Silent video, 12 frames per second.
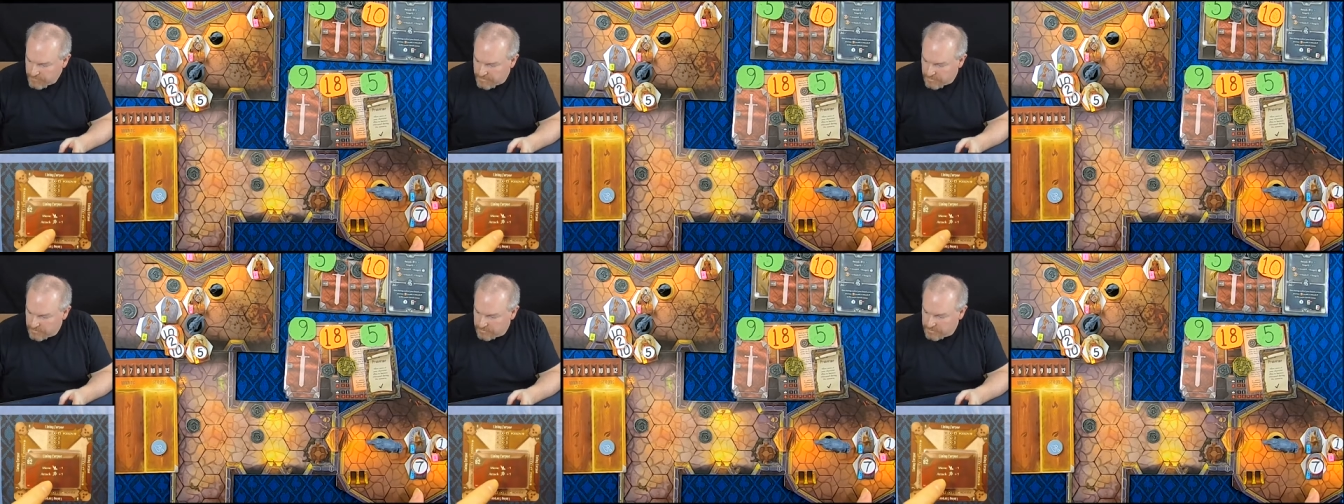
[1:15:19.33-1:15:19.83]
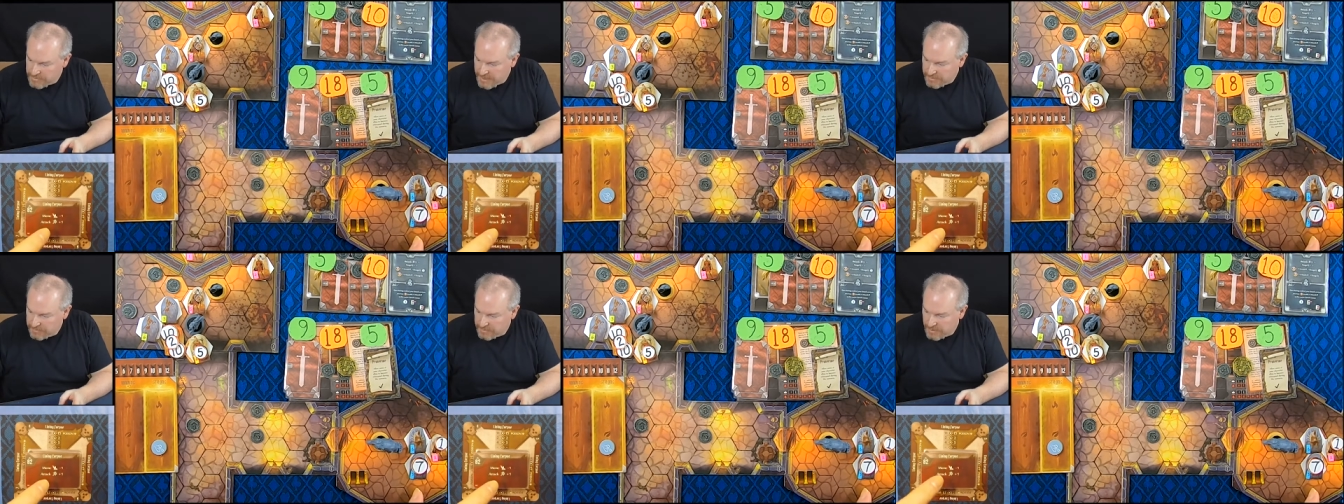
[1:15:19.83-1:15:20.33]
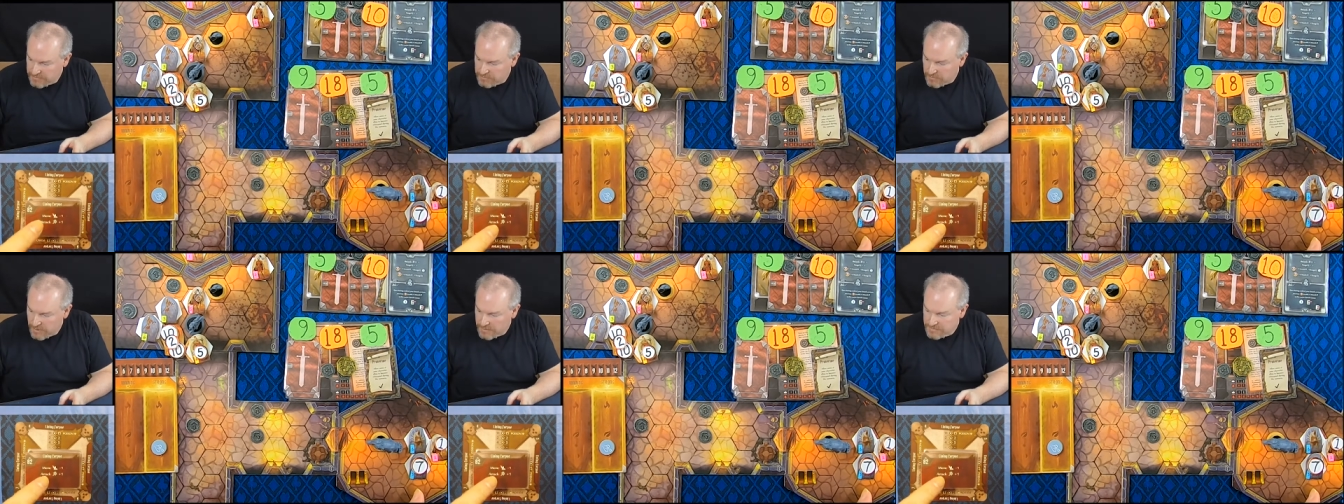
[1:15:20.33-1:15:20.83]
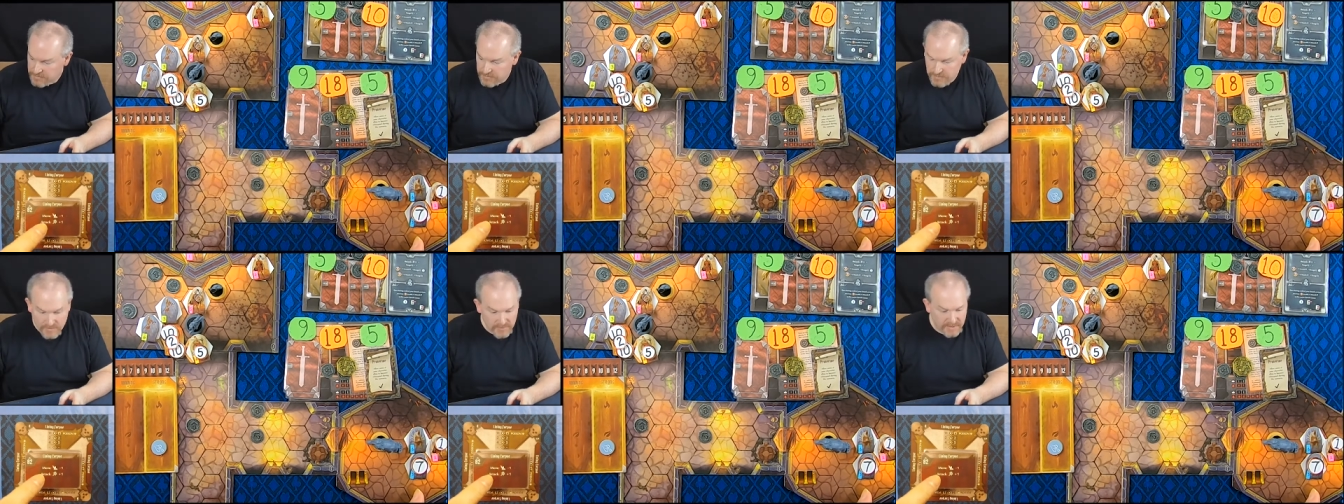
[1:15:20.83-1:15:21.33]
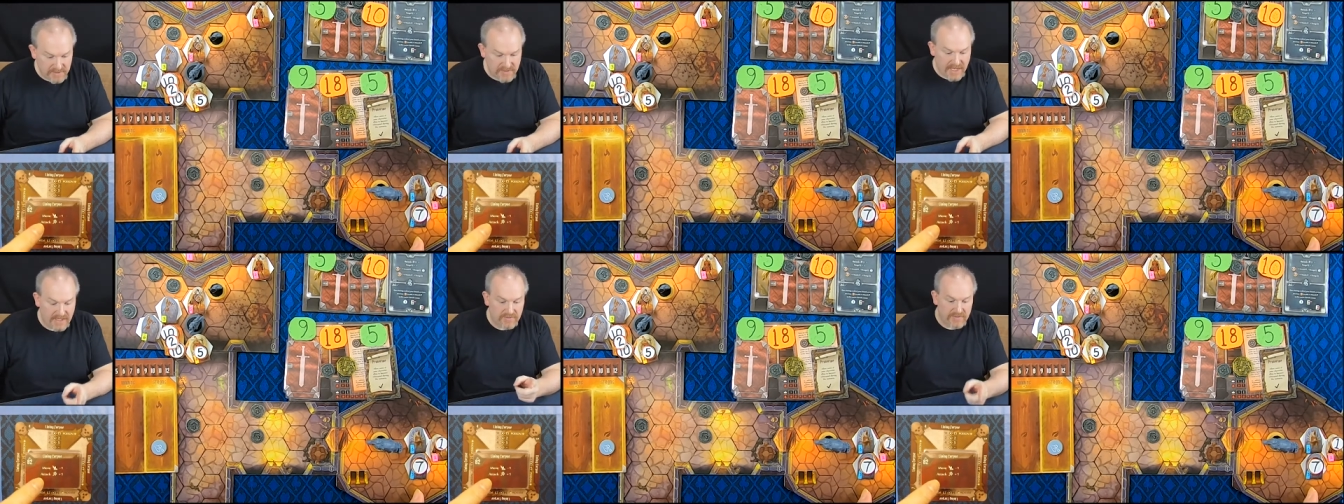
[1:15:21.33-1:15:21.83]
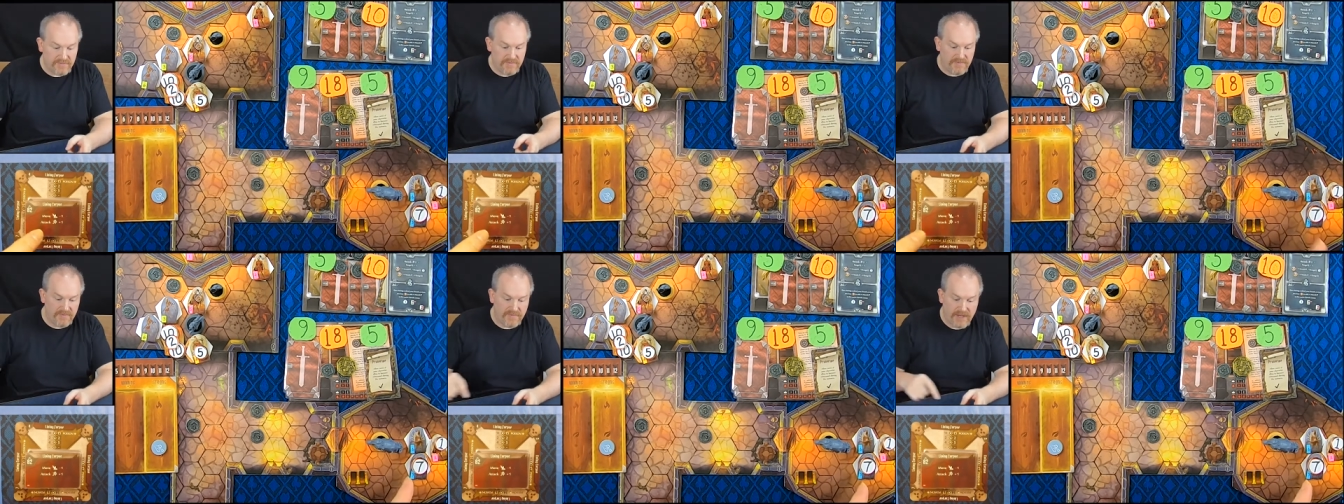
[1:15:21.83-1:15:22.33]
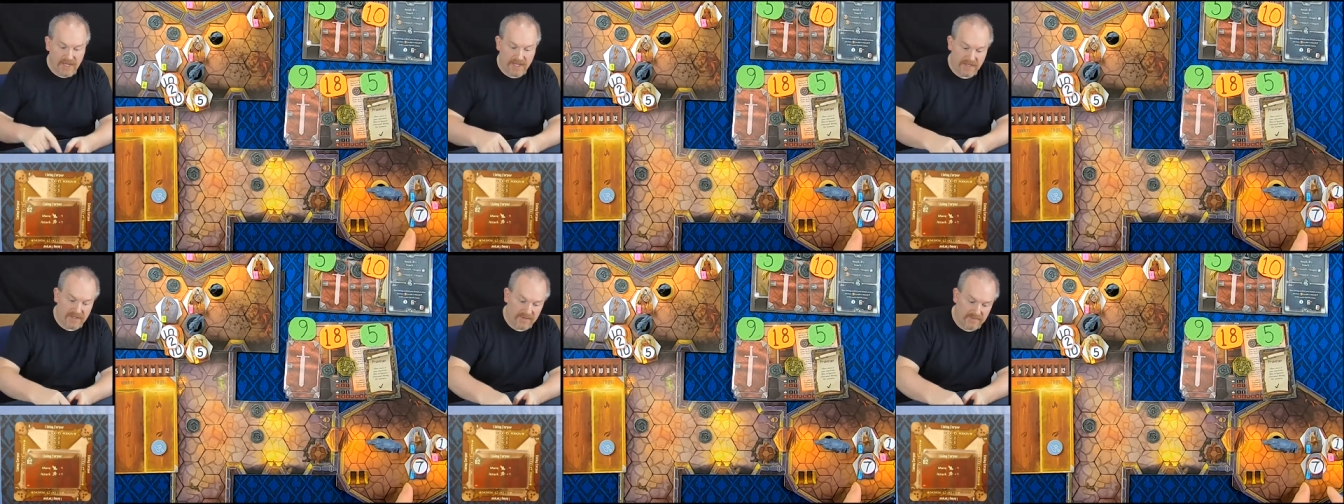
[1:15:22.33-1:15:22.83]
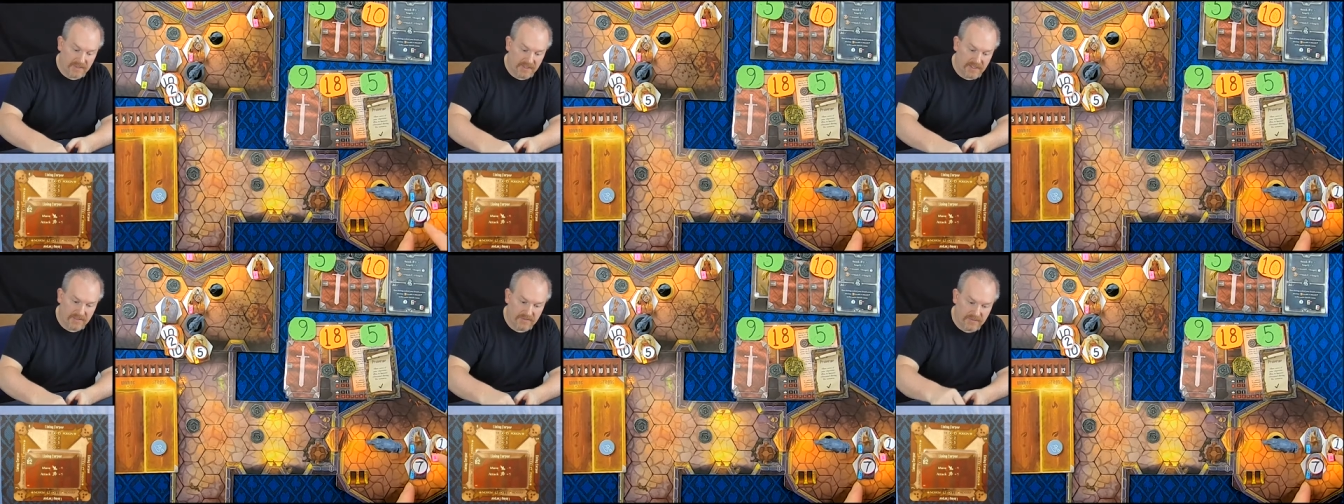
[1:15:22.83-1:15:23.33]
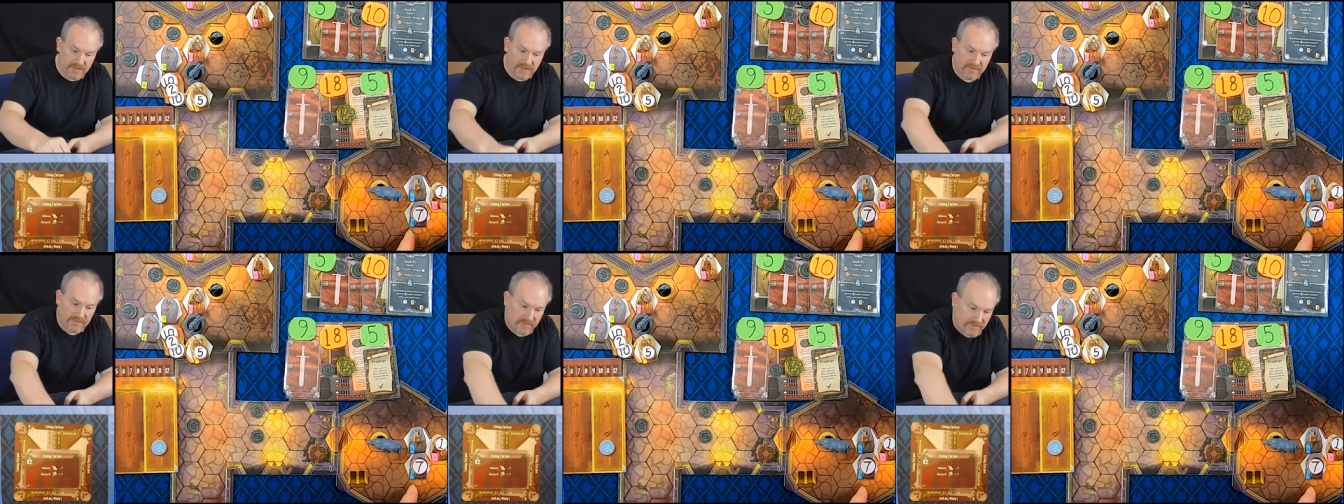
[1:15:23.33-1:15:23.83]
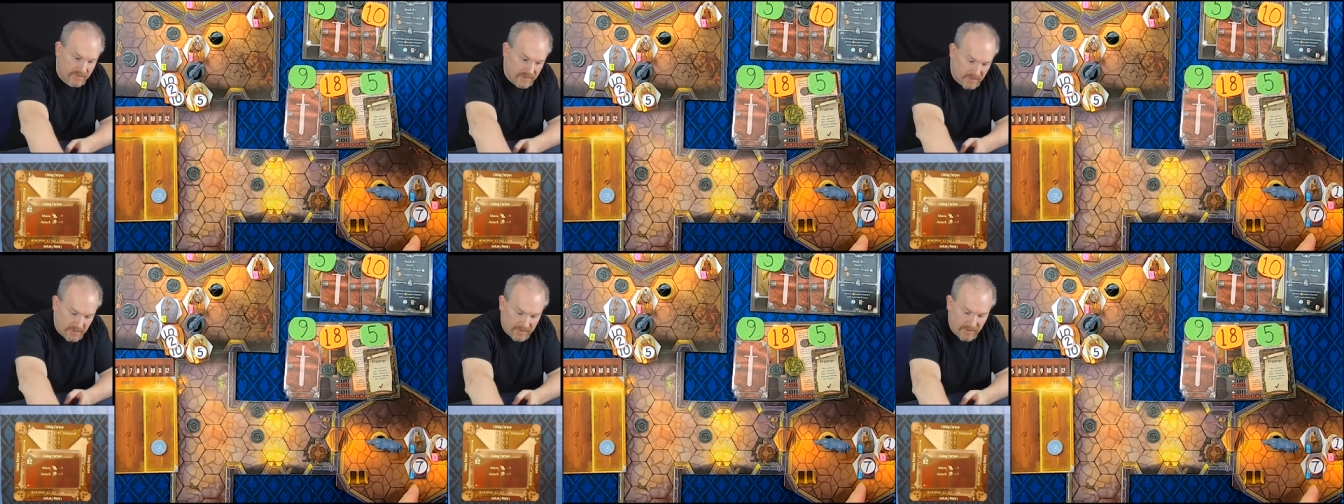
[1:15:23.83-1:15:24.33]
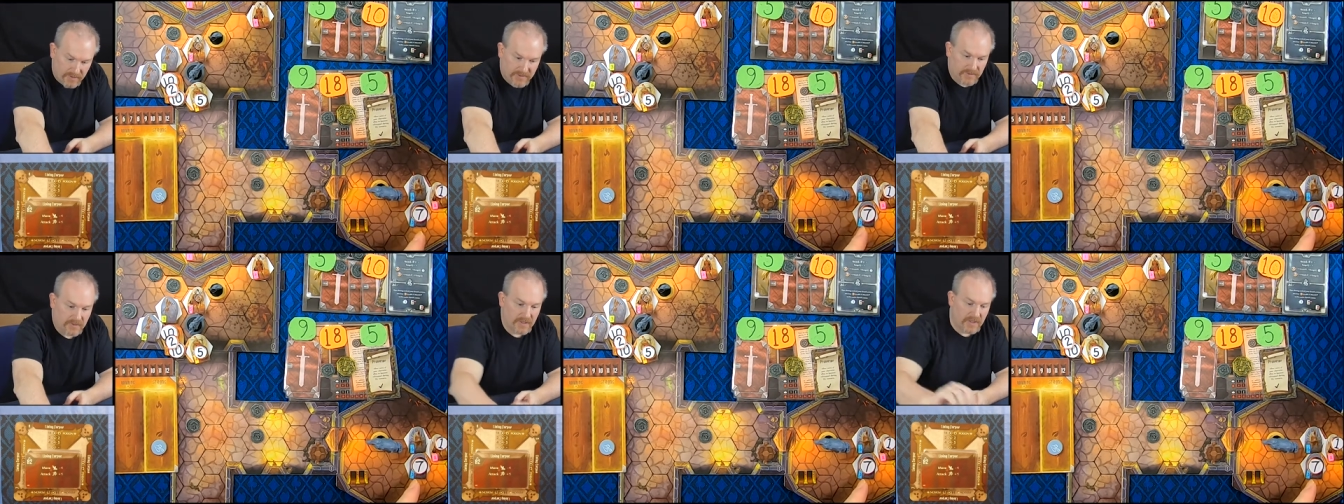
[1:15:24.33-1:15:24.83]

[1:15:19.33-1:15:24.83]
They will do attack +1, so they're doing attacks of 5 against this, the archer.